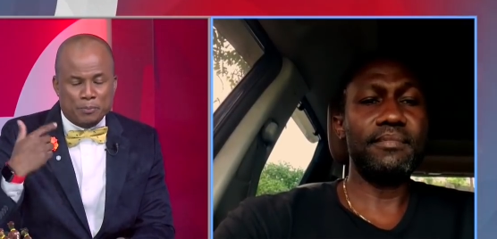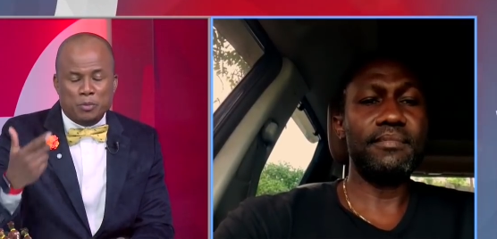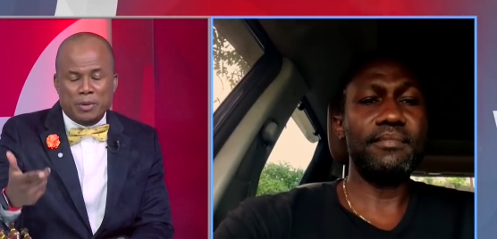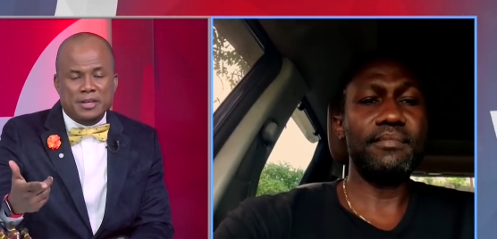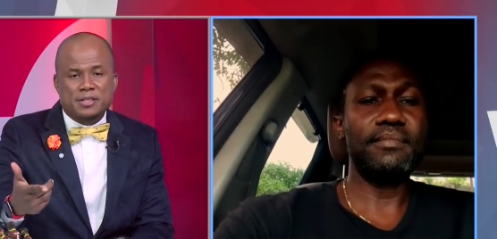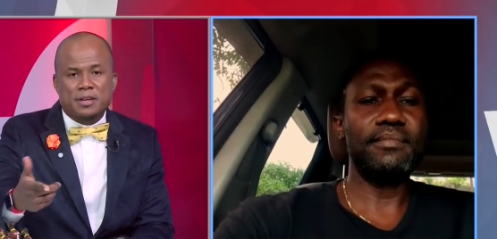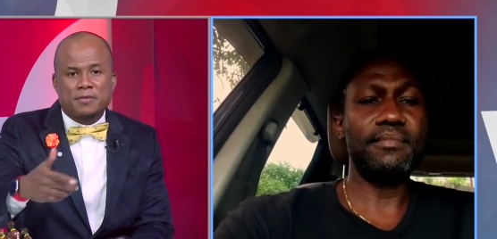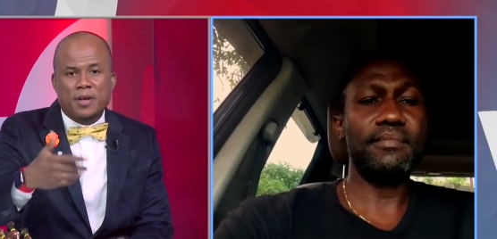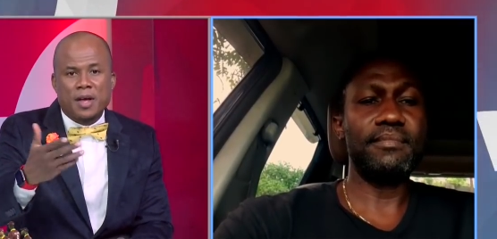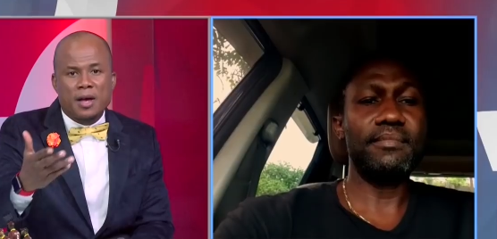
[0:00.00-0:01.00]
Speaker 1: put
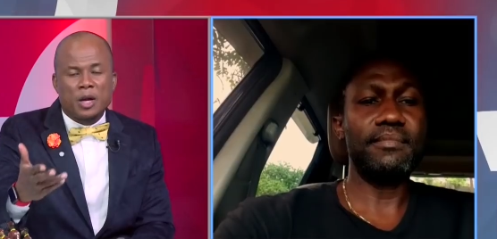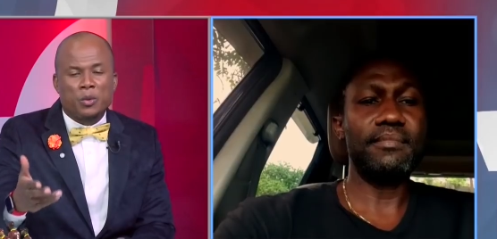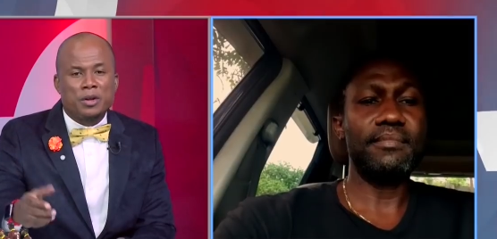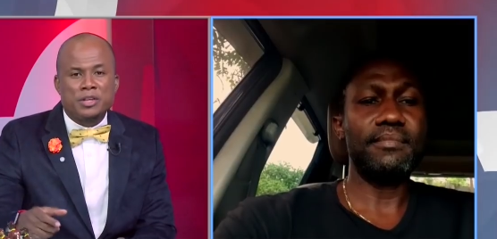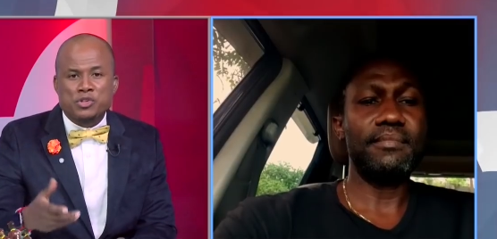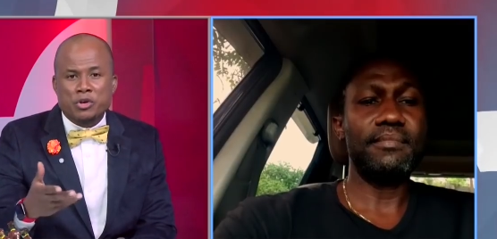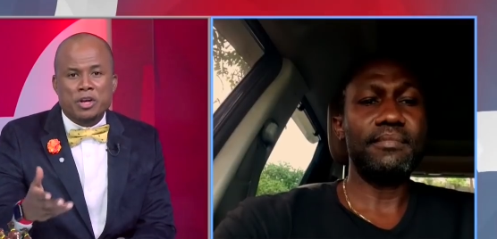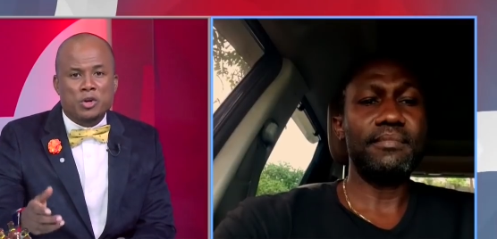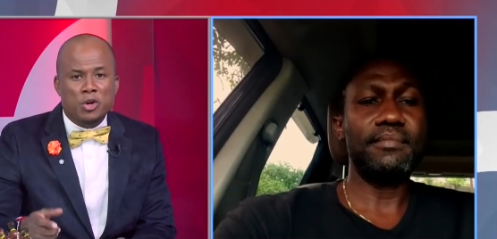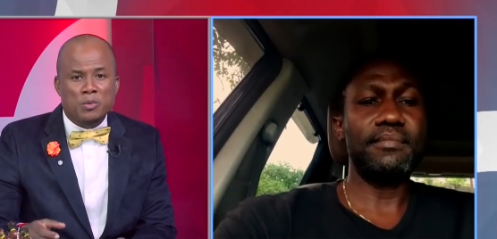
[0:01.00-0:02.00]
myself at one of these
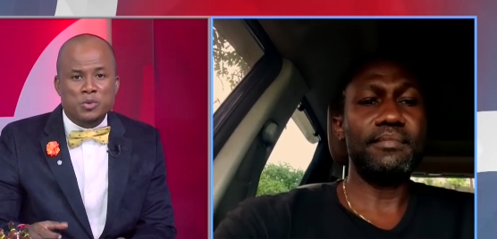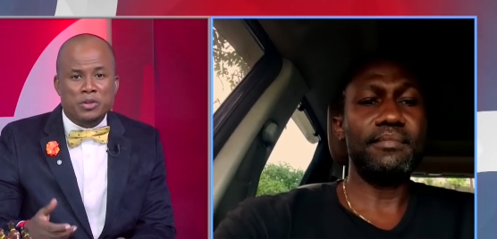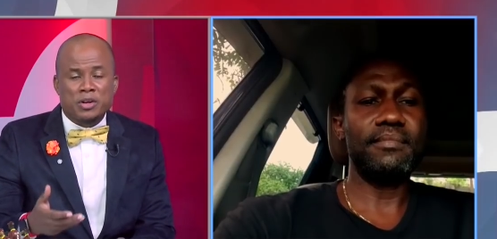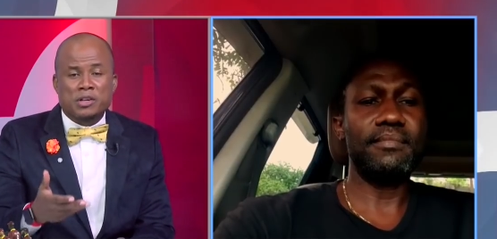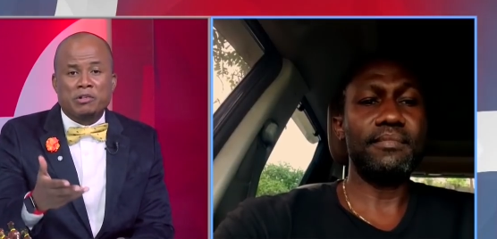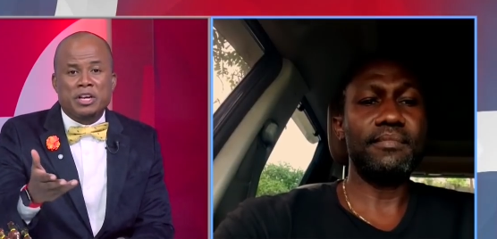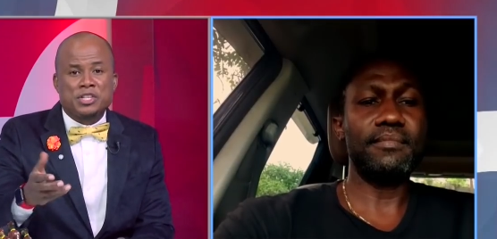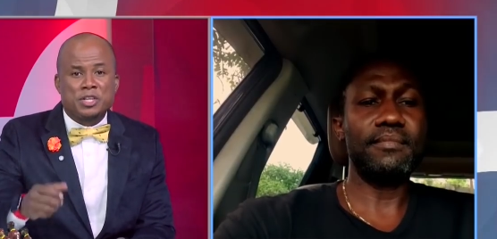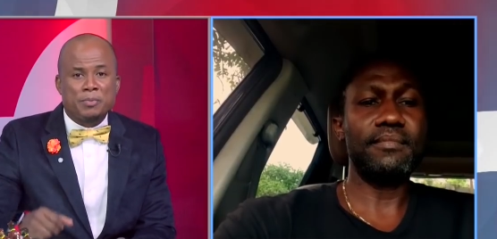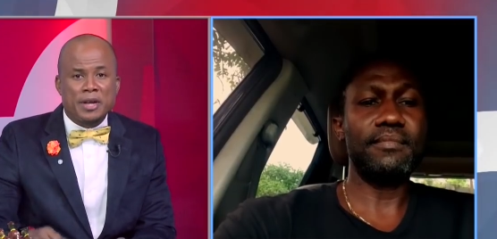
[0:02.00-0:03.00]
cricket clubs where there's a
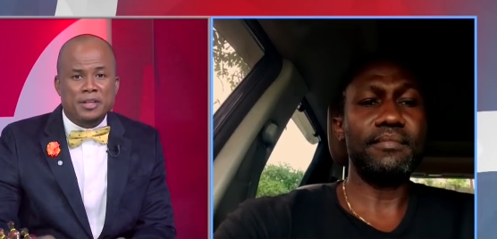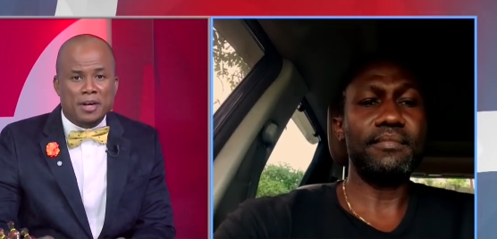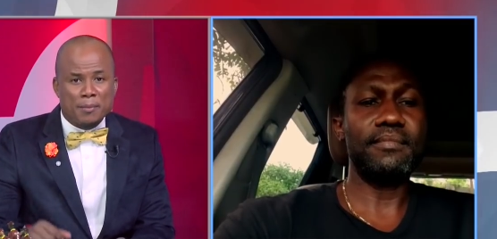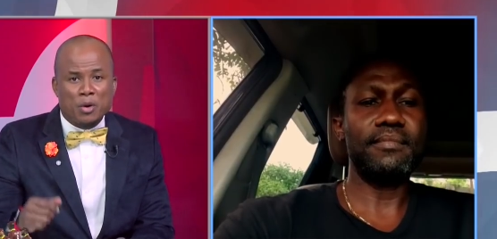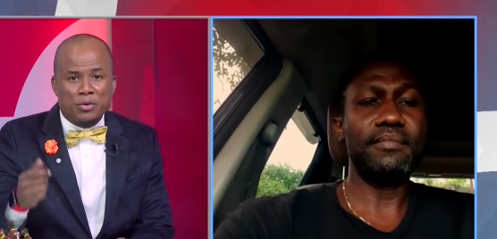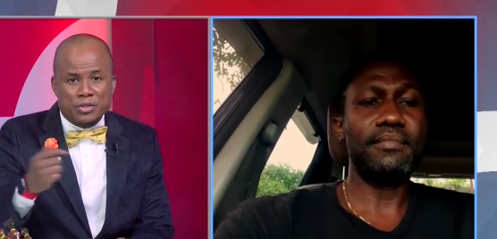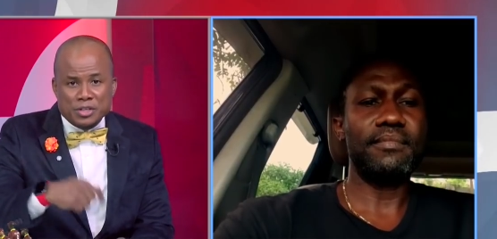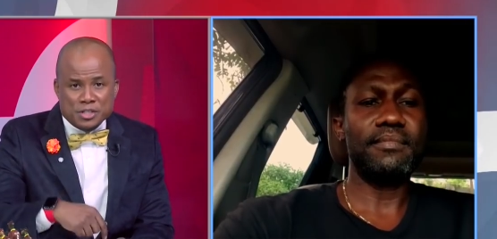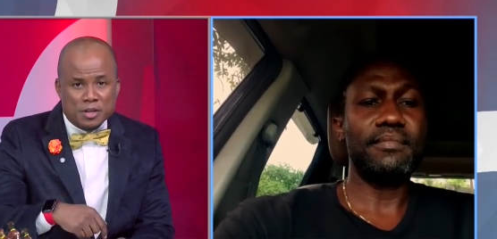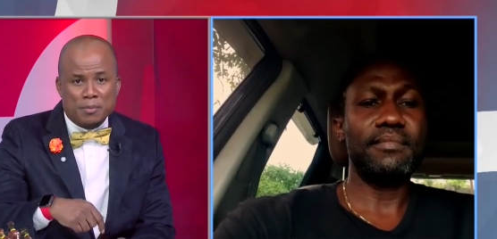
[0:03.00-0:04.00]
raging debate about
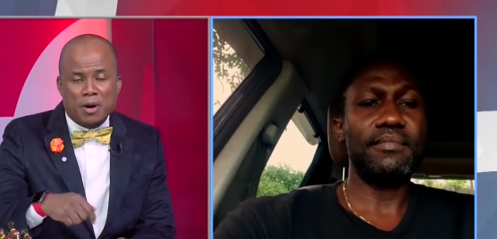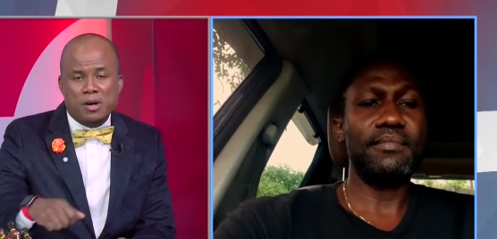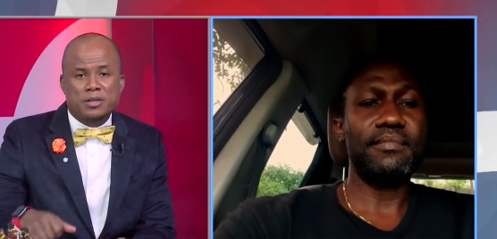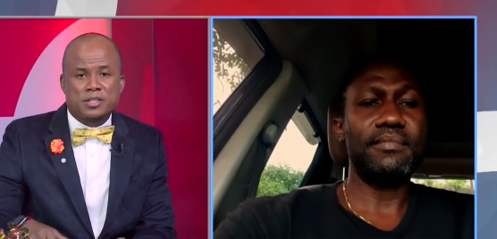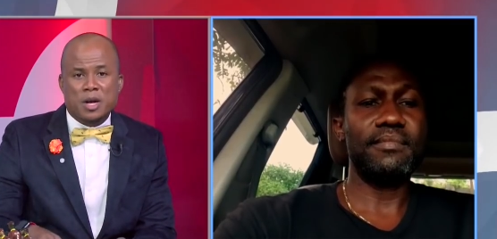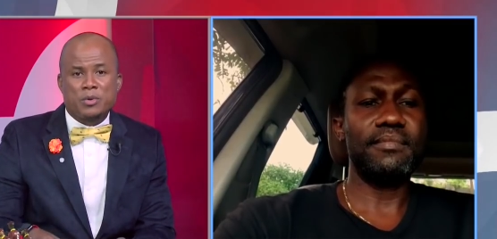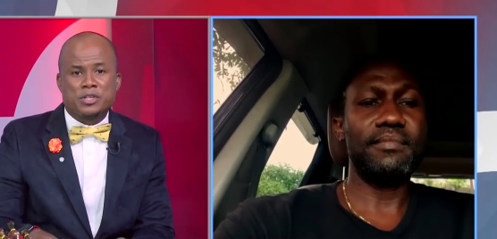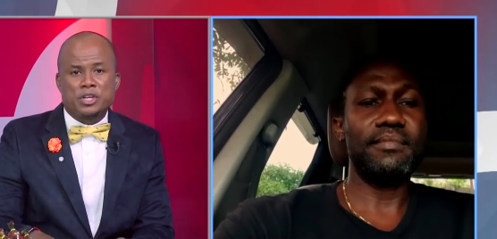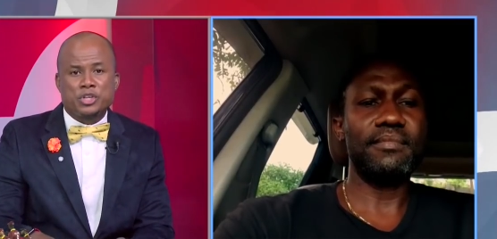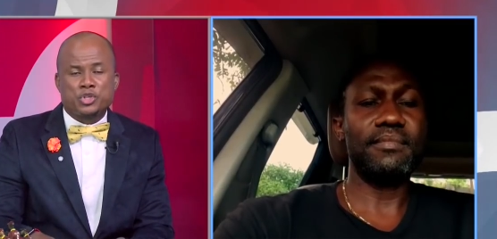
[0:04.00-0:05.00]
this uh, Marlon
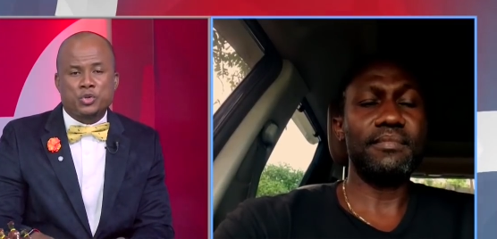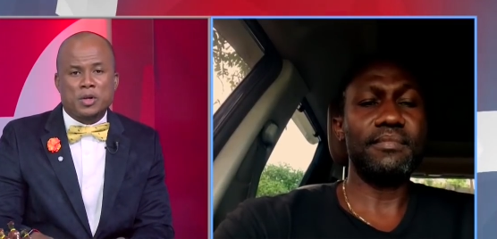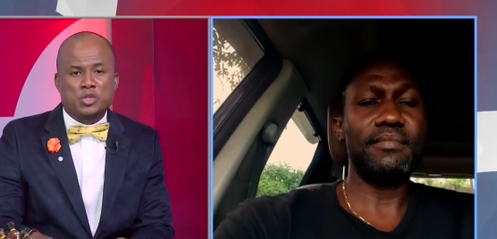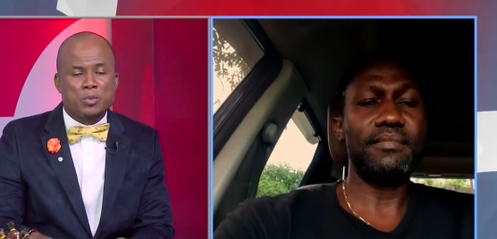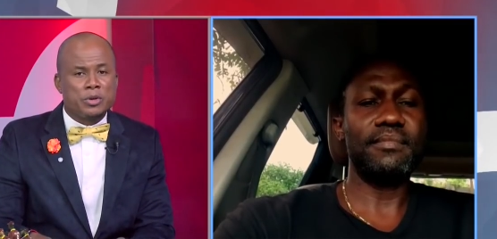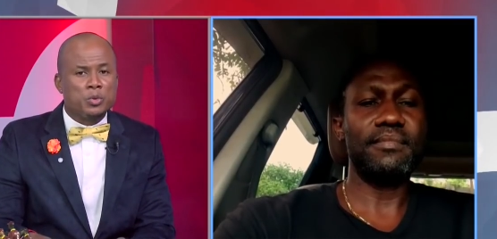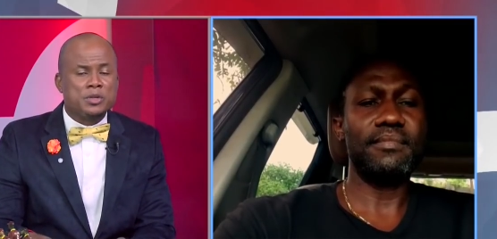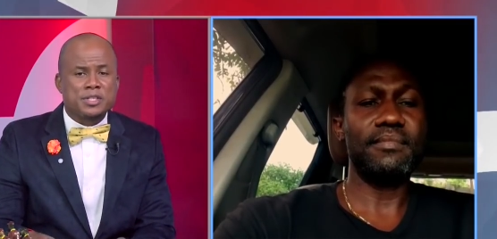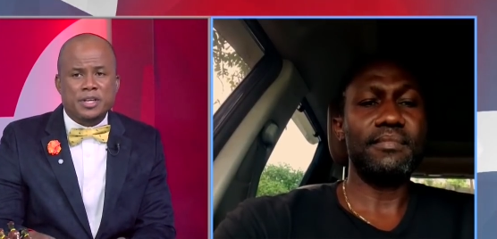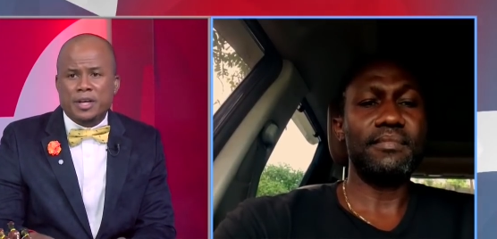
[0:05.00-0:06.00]
Samuels issue, and someone
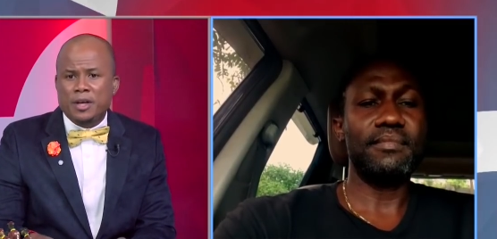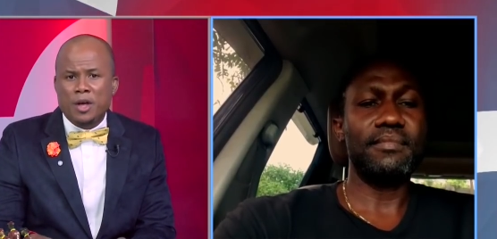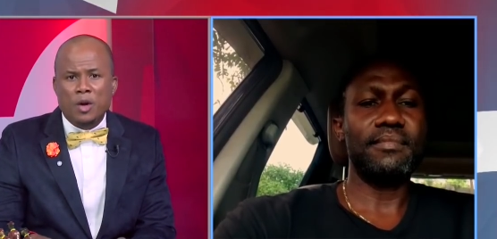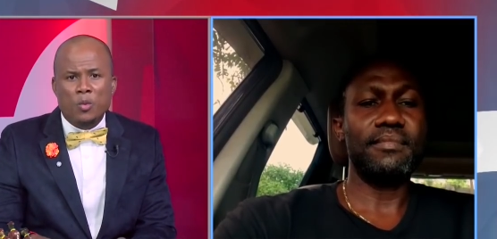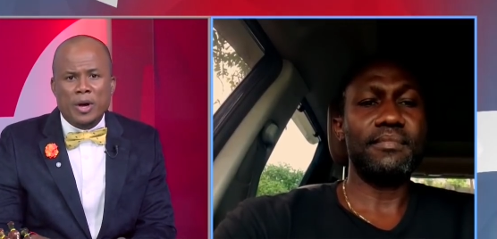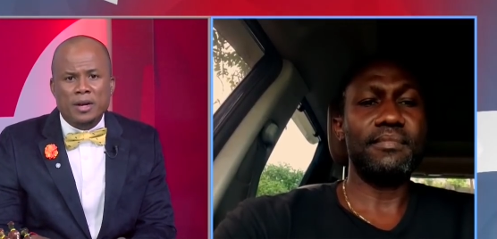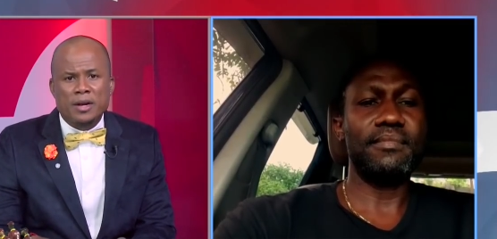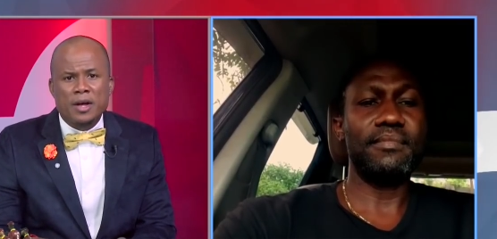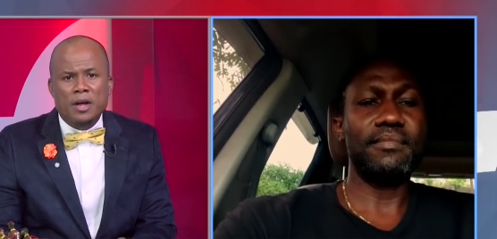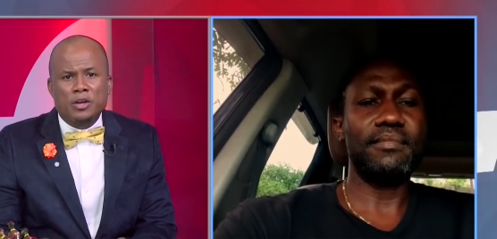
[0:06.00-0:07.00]
will say, well,
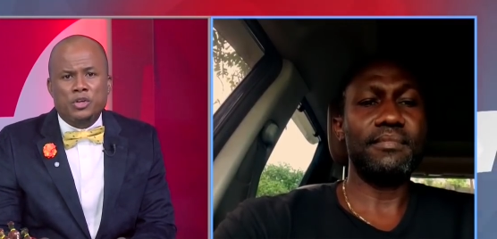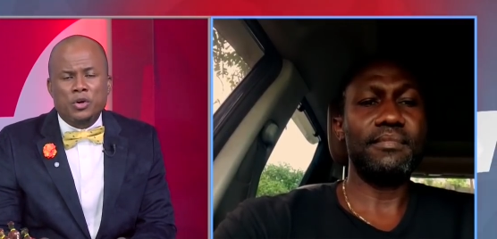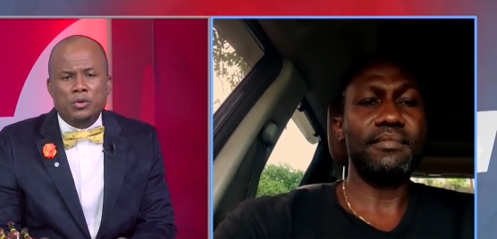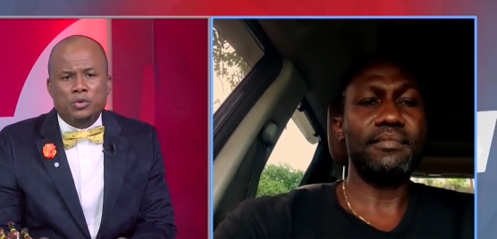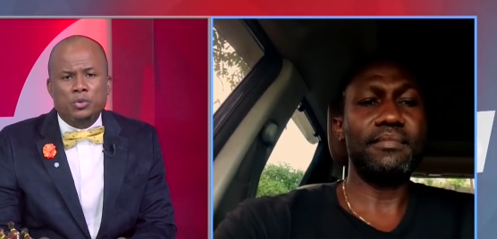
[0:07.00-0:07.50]
do, do,